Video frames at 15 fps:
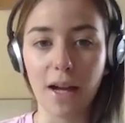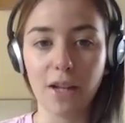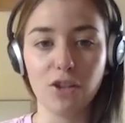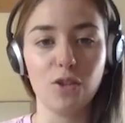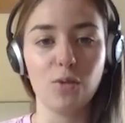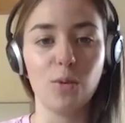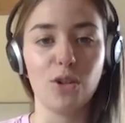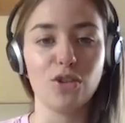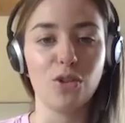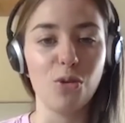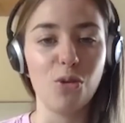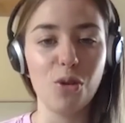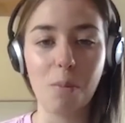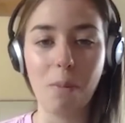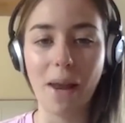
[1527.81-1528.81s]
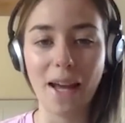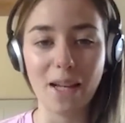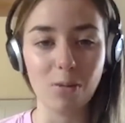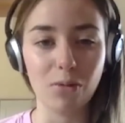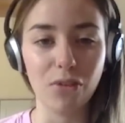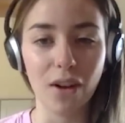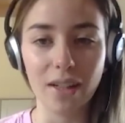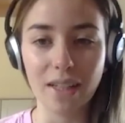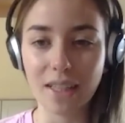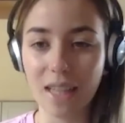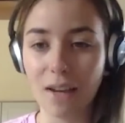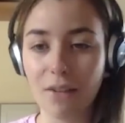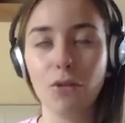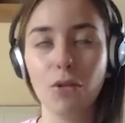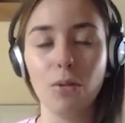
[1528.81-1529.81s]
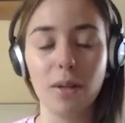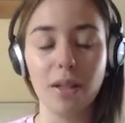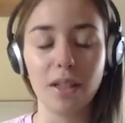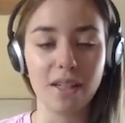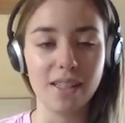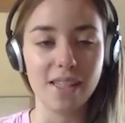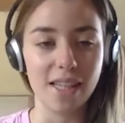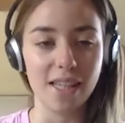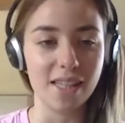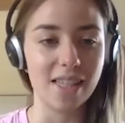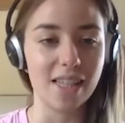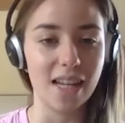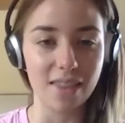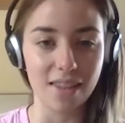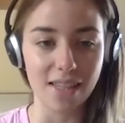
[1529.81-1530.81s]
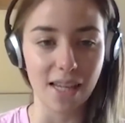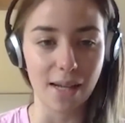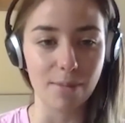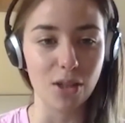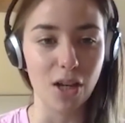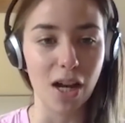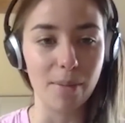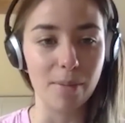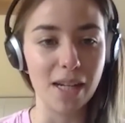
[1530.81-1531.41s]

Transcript: I just wish that all the players were finding their form and consistency at the same time.